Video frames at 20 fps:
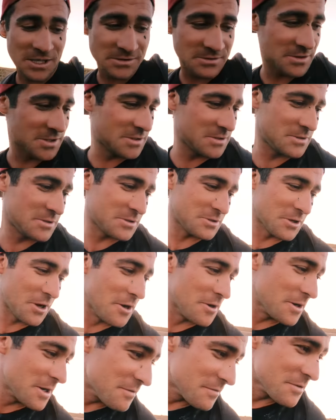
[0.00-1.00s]
I
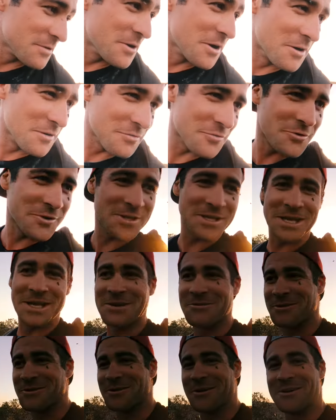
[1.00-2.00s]
don't even know if really
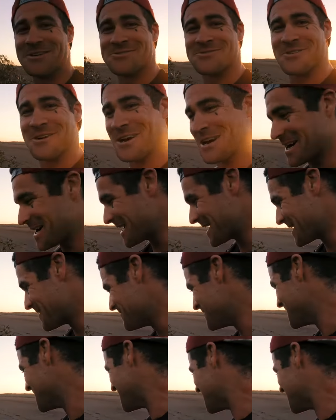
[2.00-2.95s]
anyone knows where I am.